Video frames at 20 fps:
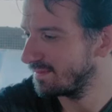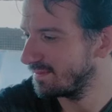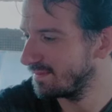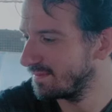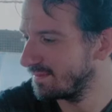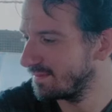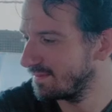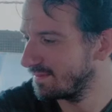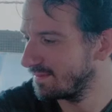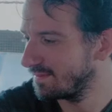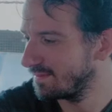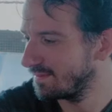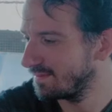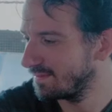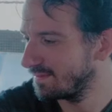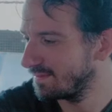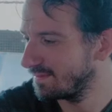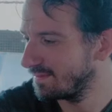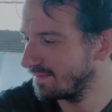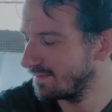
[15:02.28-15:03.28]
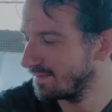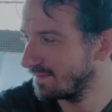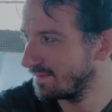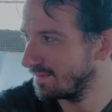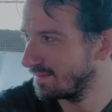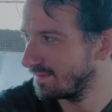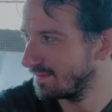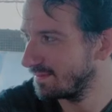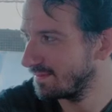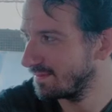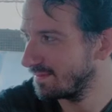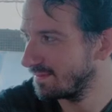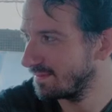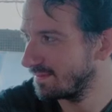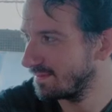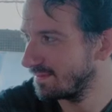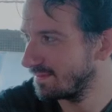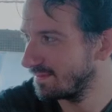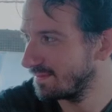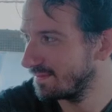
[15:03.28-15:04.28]

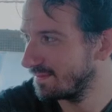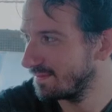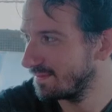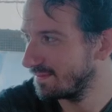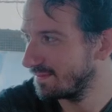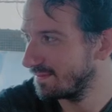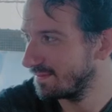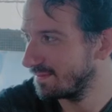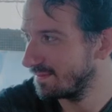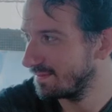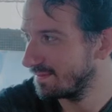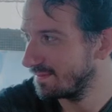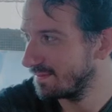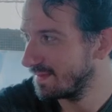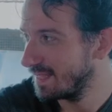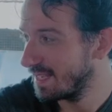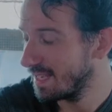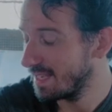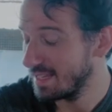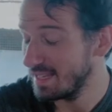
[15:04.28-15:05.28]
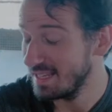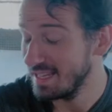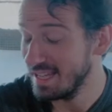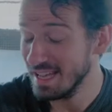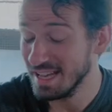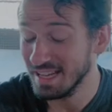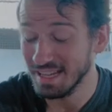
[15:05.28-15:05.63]
(not speaking)